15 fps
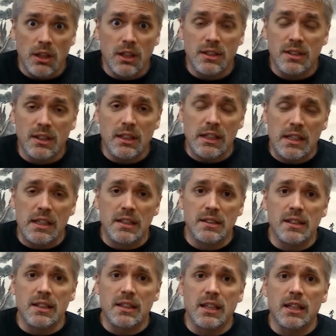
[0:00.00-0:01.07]
it's an
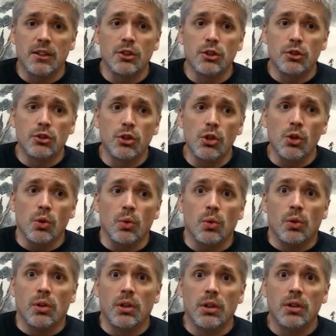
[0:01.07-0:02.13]
easy thing to do.
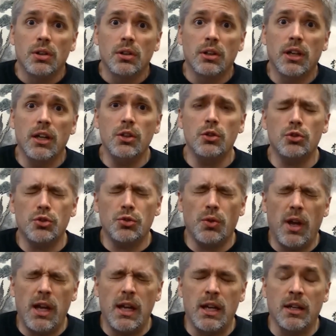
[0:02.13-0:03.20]
Okay, you're
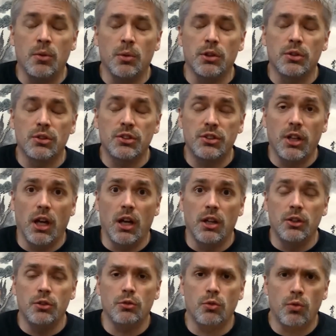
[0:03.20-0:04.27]
trained when you're
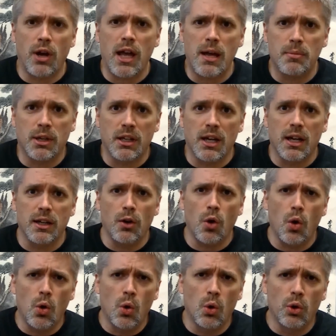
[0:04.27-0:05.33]
stunned to grab a guy and
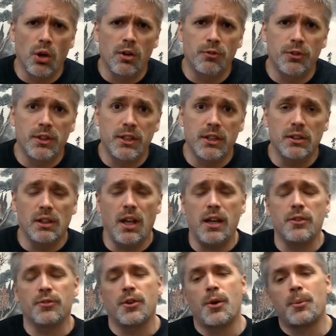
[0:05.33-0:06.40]
hold on for dear
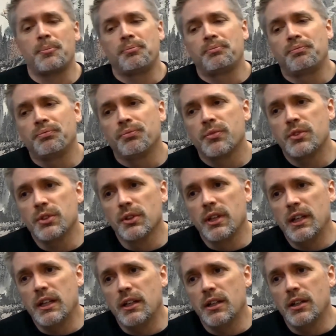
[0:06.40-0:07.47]
life. So
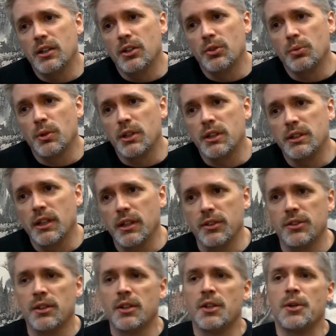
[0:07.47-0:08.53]
there's what he
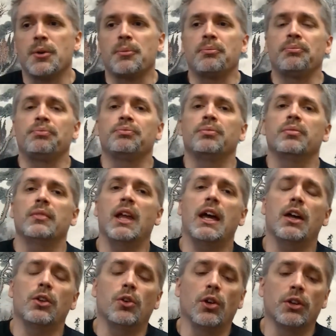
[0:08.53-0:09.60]
does.
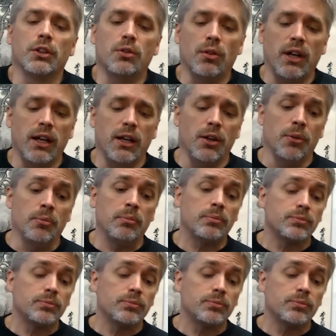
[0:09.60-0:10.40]
Now they're on the ground